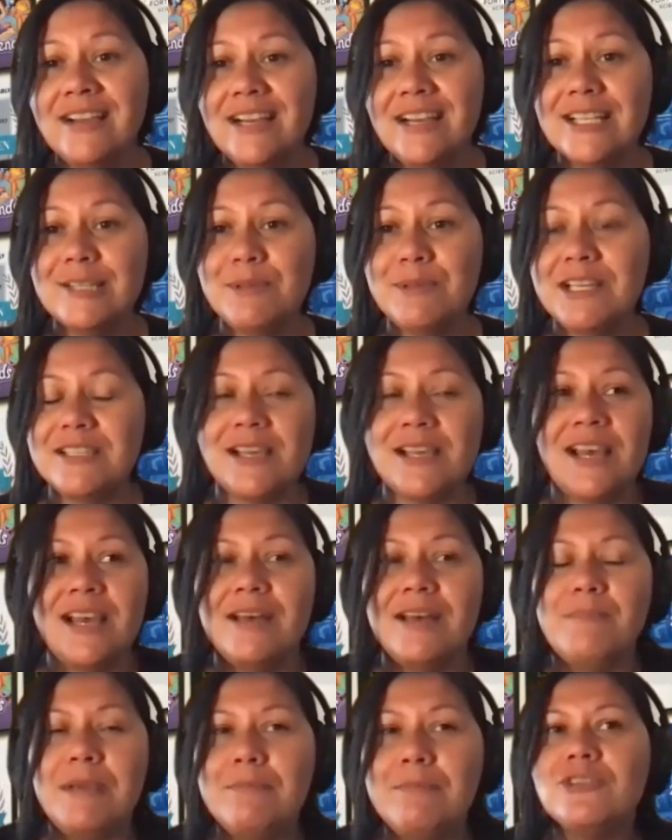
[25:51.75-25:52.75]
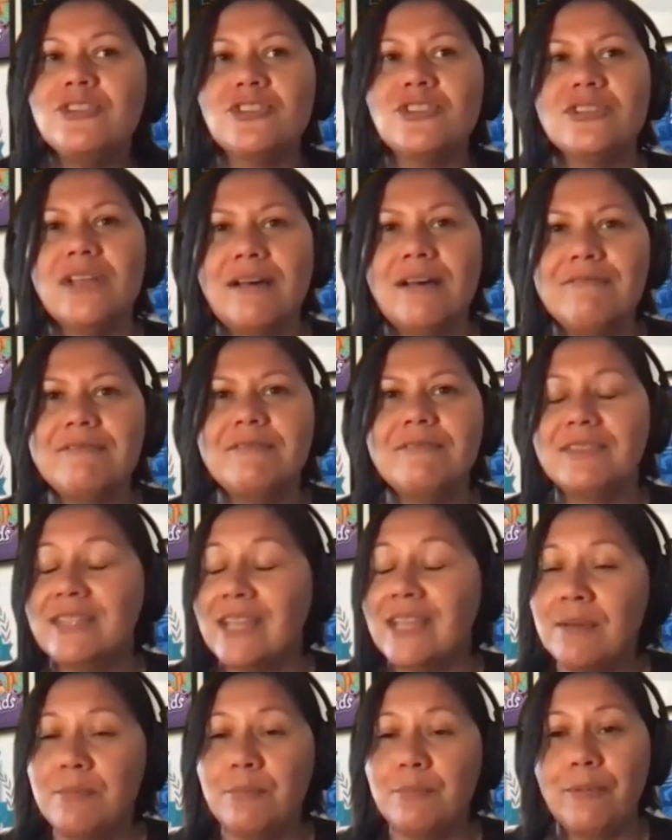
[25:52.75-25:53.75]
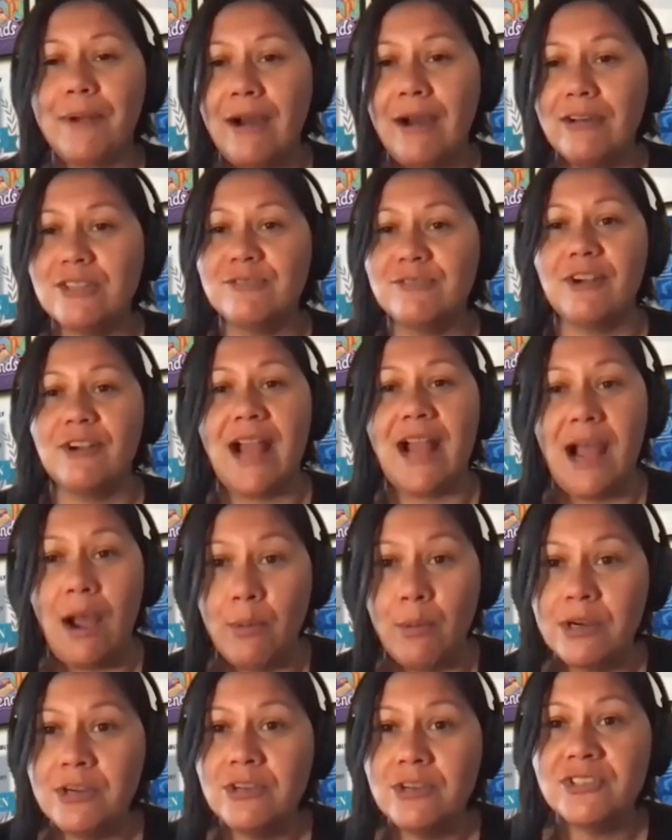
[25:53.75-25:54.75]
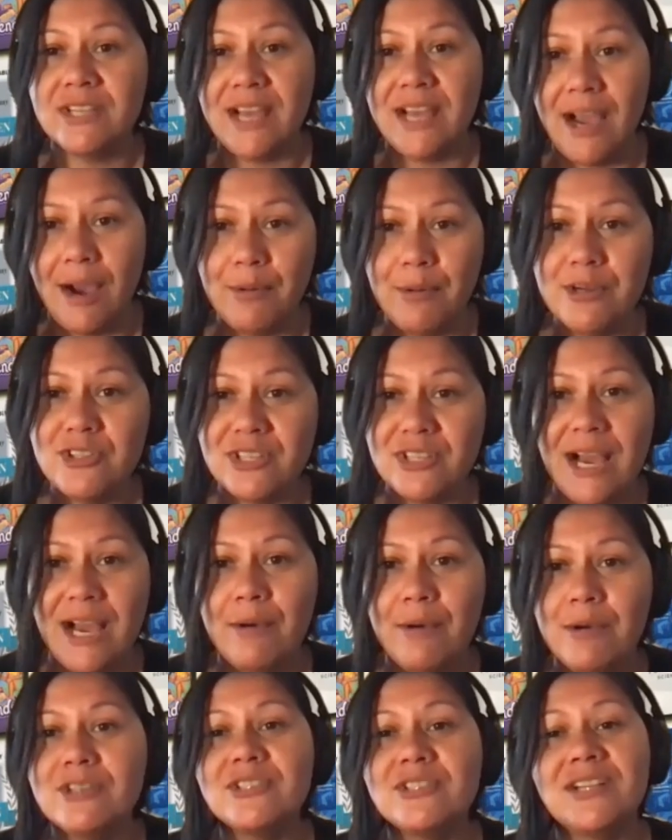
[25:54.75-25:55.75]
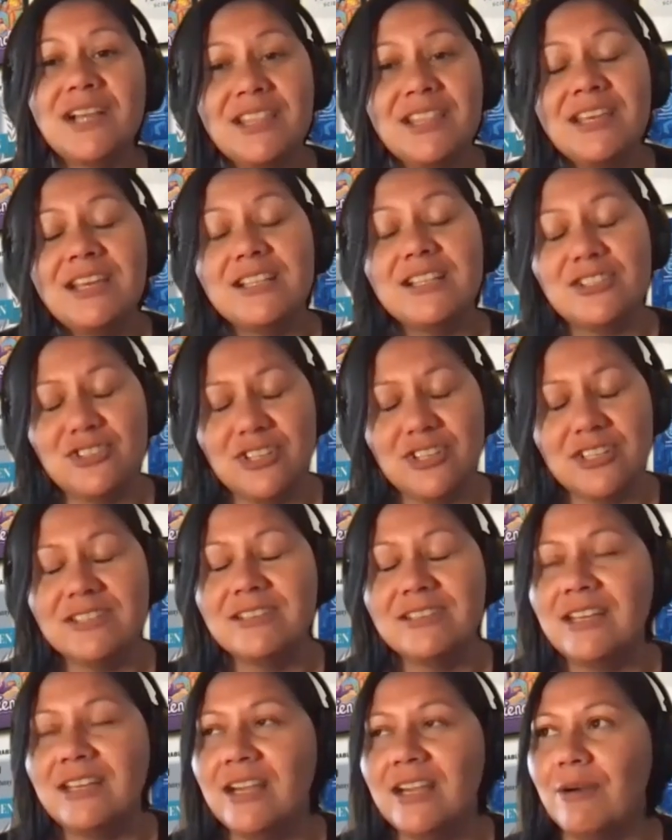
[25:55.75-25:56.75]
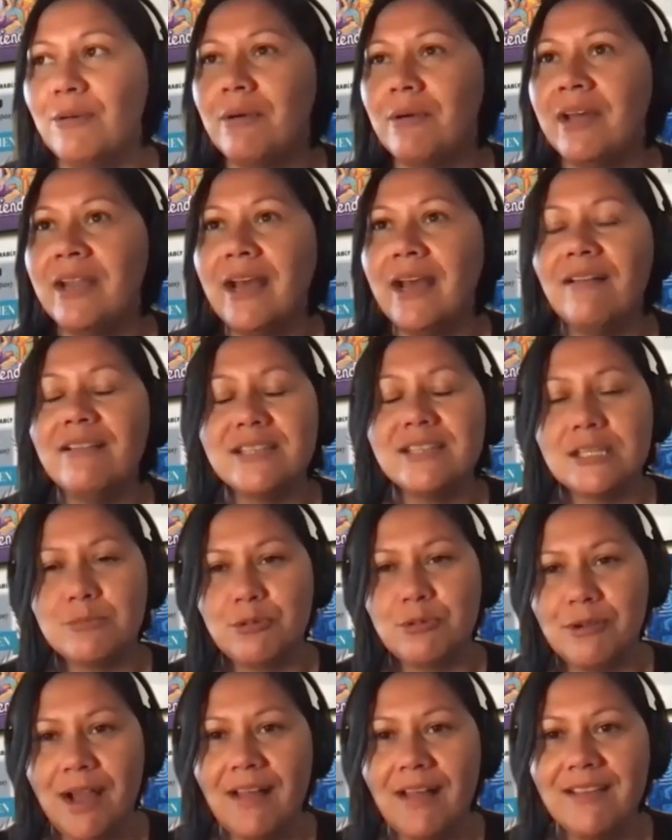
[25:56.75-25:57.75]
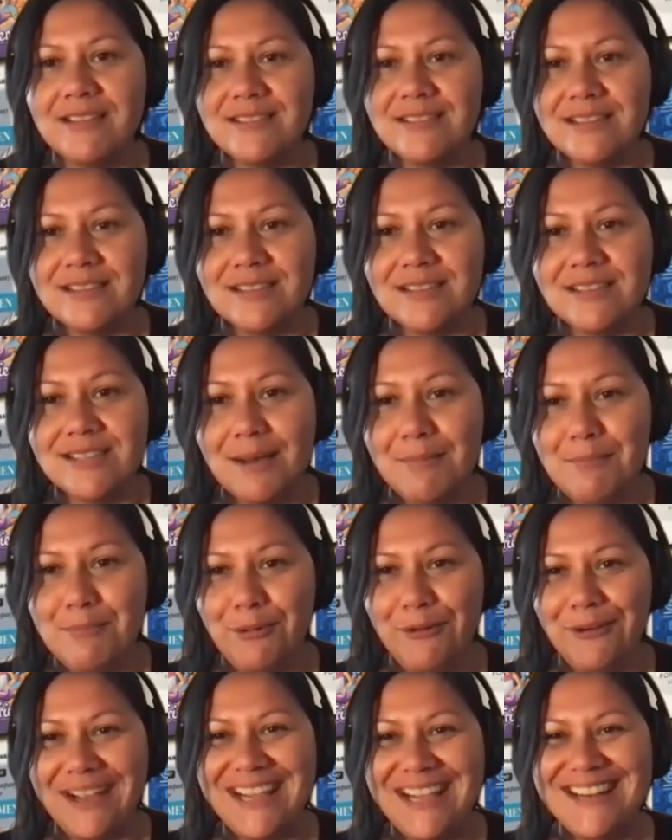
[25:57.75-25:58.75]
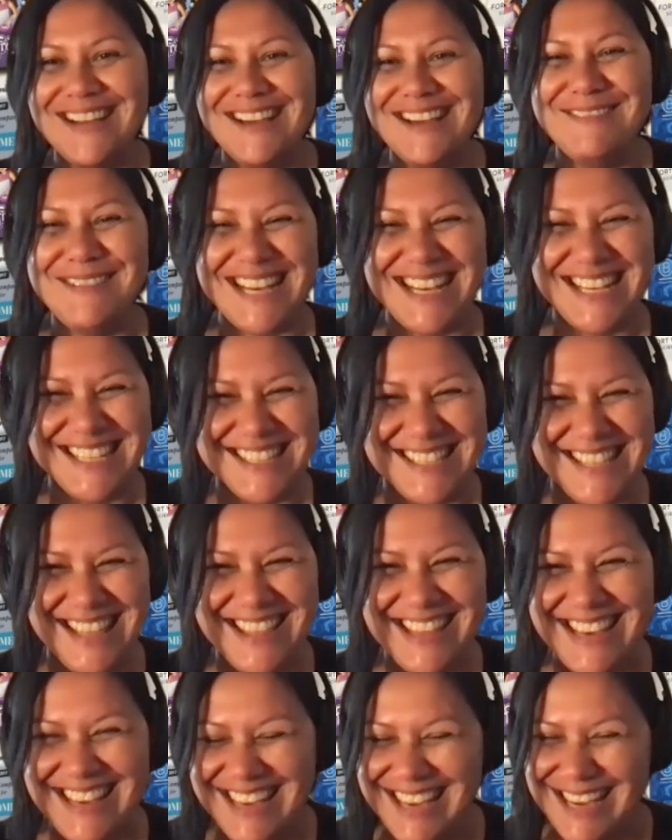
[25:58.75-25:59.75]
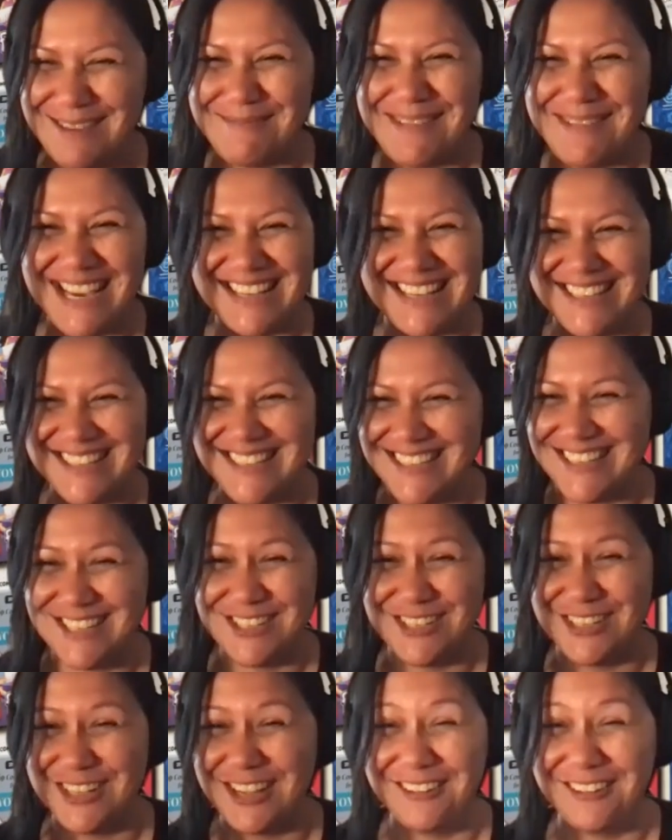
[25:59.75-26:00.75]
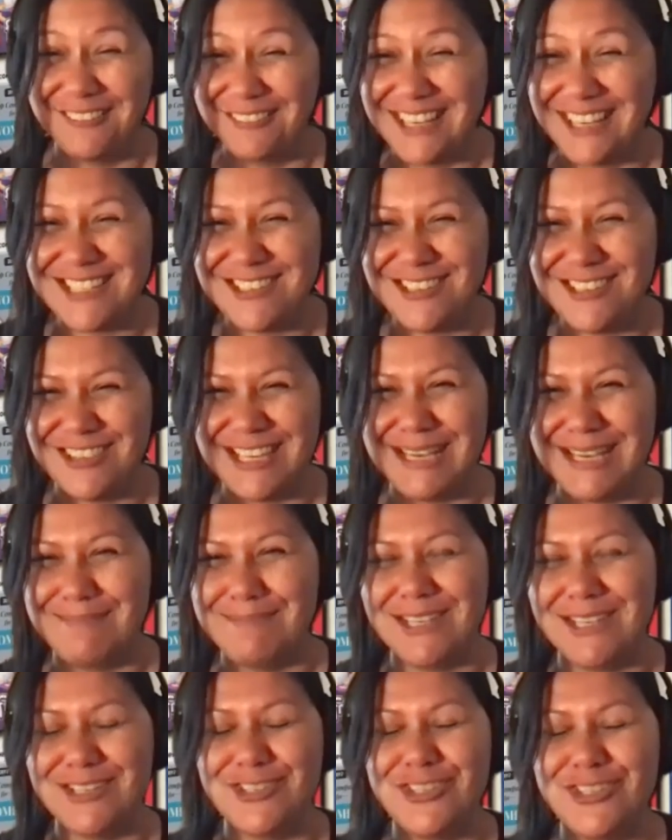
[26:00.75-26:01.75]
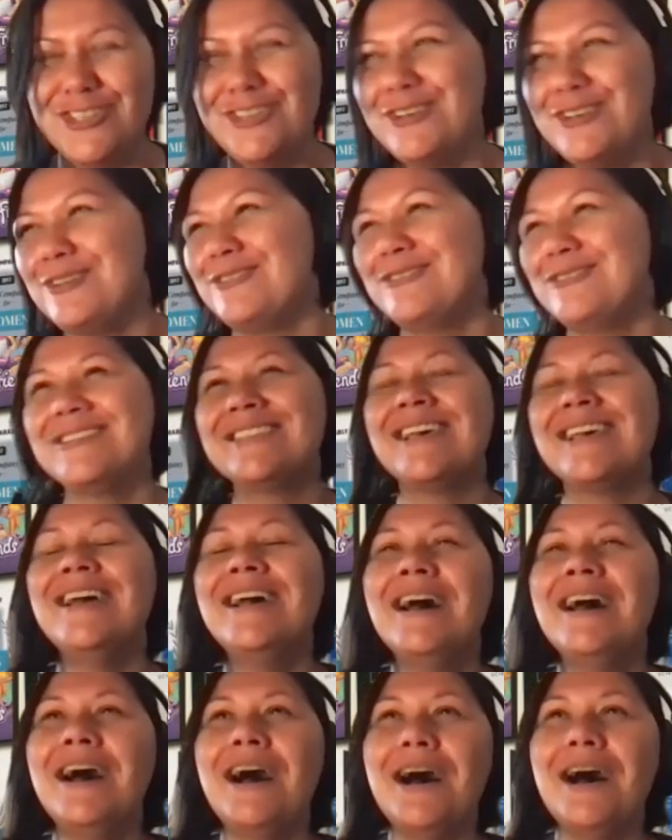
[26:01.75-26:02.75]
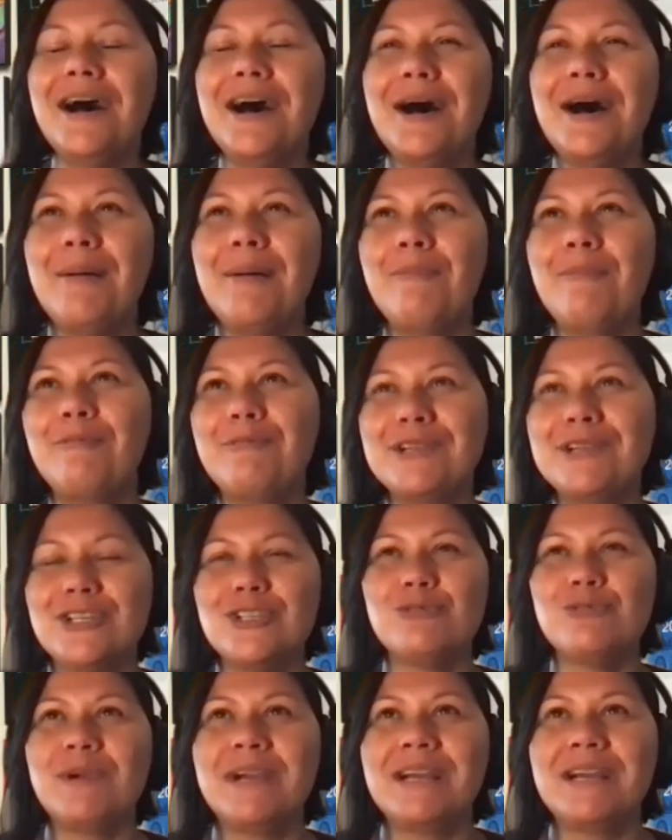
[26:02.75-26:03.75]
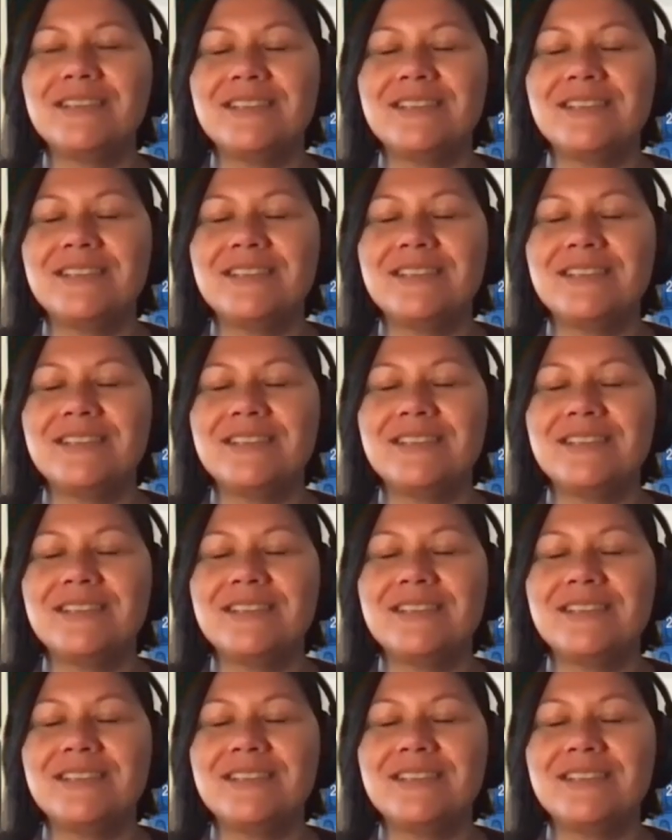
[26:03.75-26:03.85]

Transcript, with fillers: It's because people just love they can browse for hours and hours and mm-hmm. hours and i think it's just you know analysis paralysis at some point because then they can't make a decision on which theme to choose um, which is where